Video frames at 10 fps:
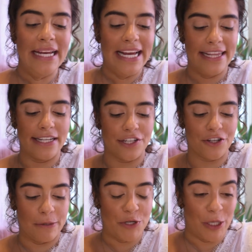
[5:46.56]
in the
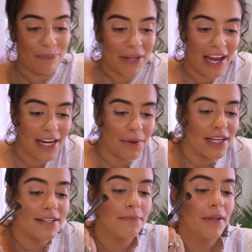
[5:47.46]
description.
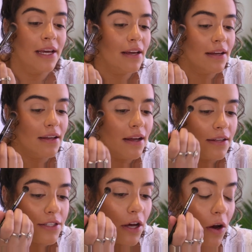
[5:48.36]
Anyways.
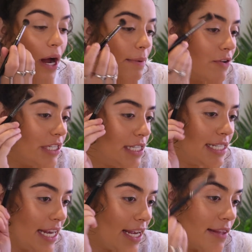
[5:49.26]
So I'm going to
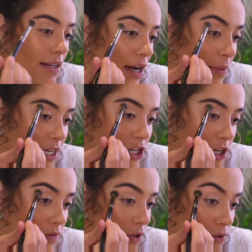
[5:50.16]
take the
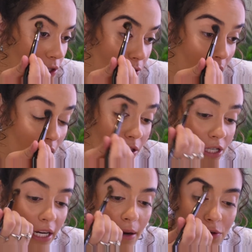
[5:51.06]
combination of those two
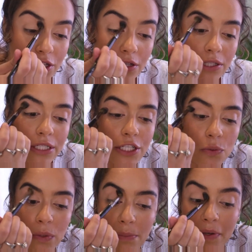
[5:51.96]
colors and I'm just going to
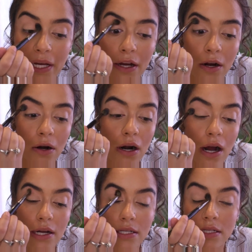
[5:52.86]
sweep it
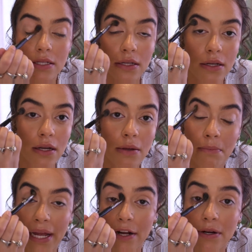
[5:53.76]
across
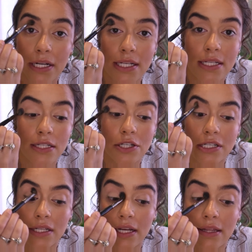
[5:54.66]
my crease,
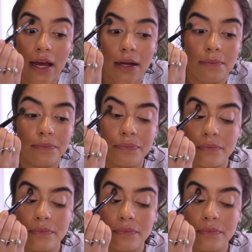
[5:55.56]
just like that.